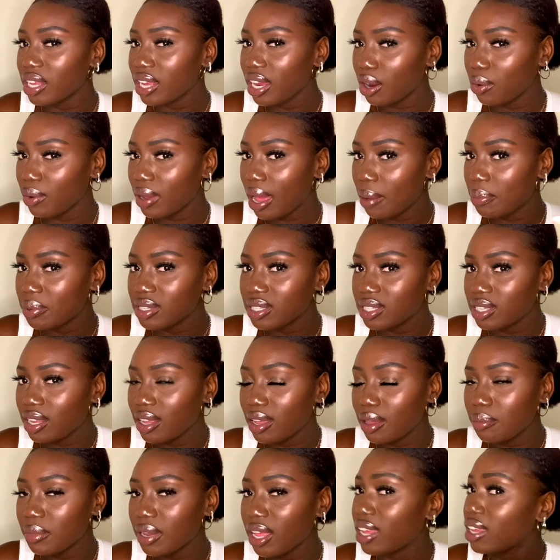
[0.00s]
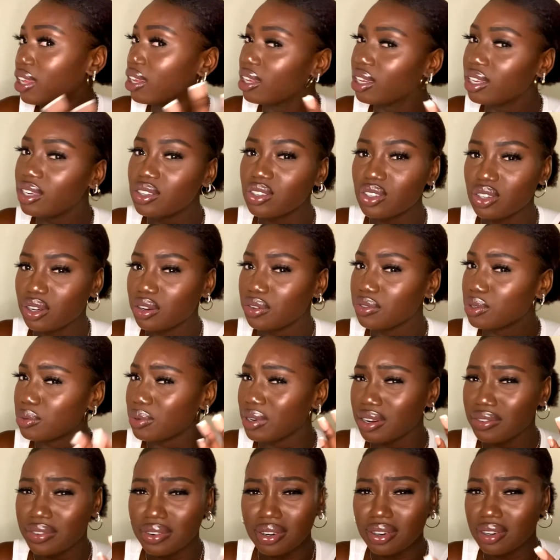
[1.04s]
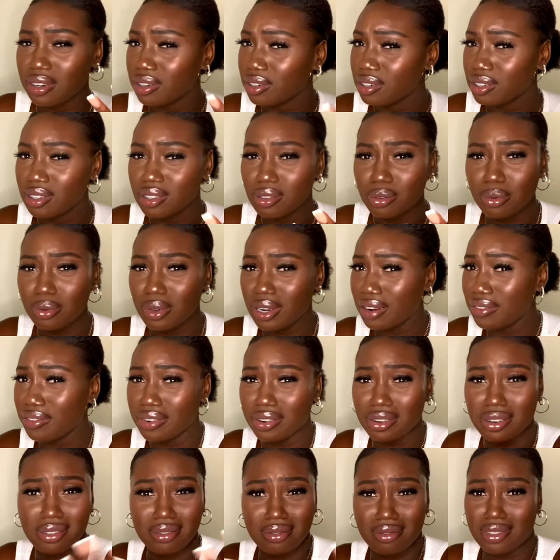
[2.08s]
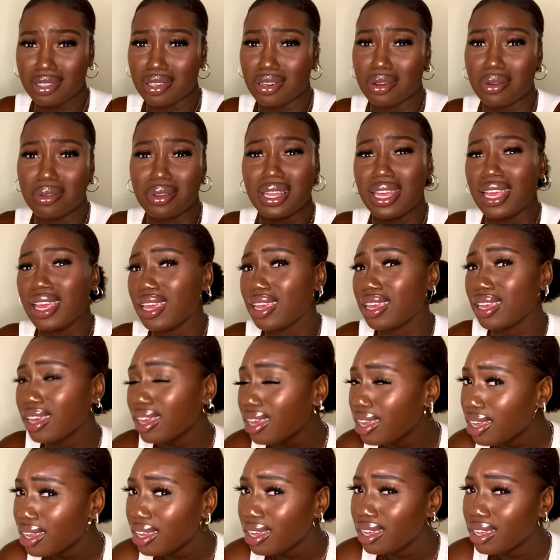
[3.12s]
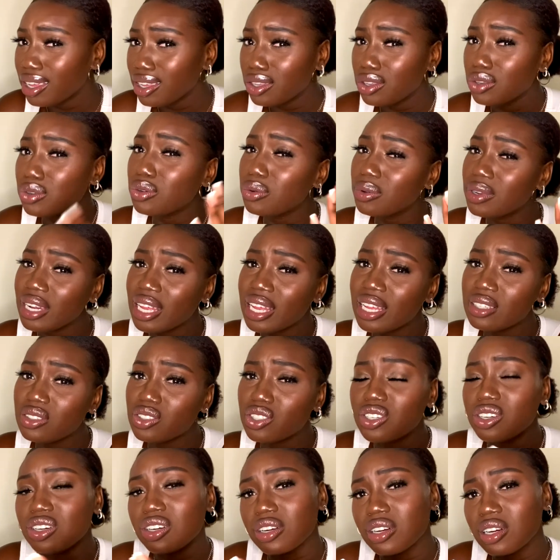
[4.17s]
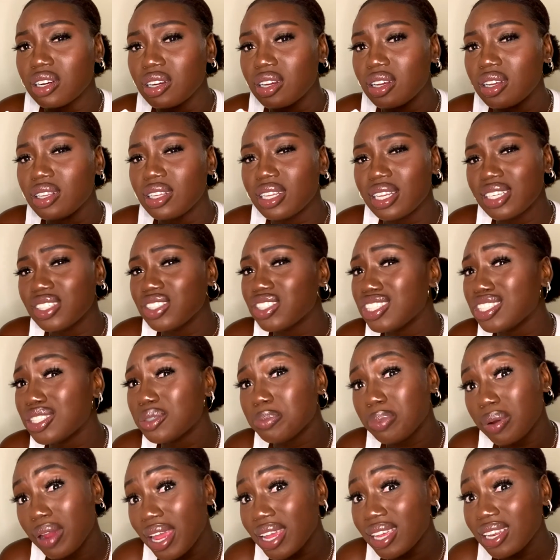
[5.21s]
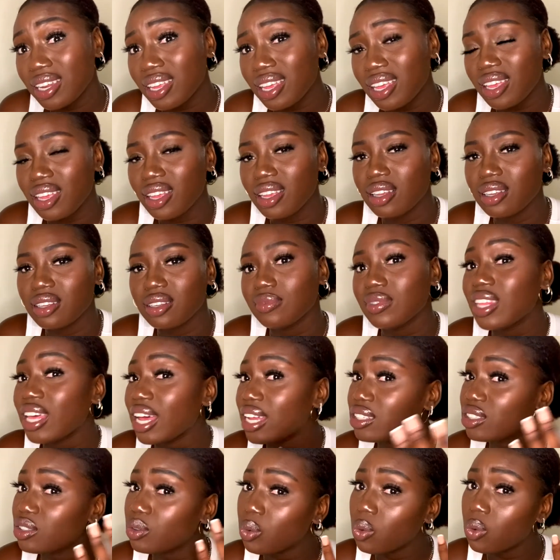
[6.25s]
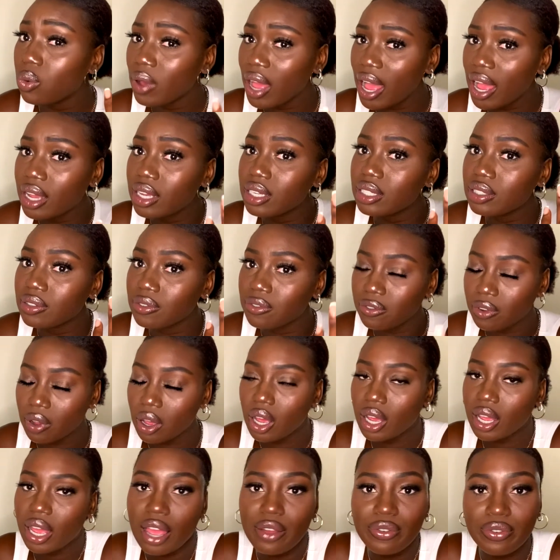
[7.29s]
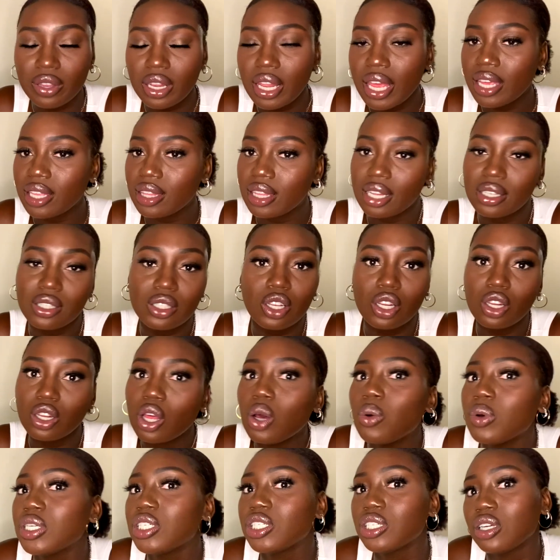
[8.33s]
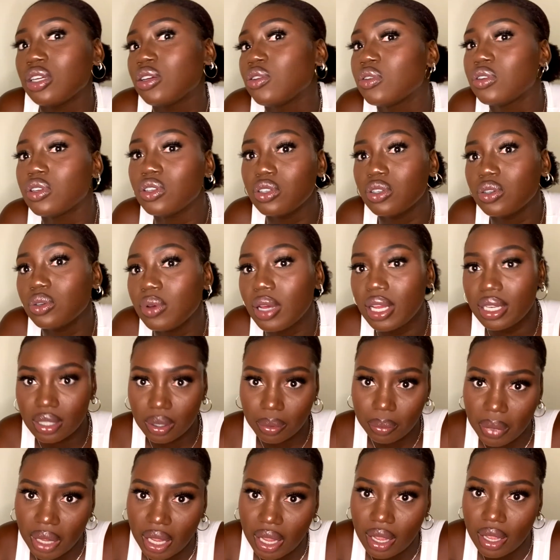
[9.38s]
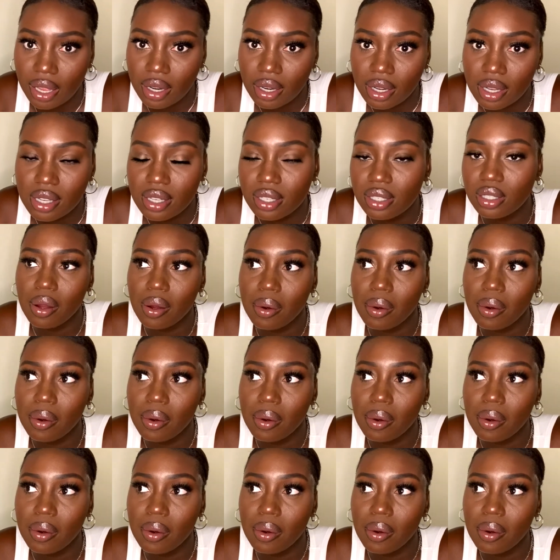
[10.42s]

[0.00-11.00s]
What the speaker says: care what happens to him. Like, he deserves whatever, you know? Like, you doing that to your girl and she's pregnant, that's whack as fuck. I feel like that's the lowest shit you can do as a man is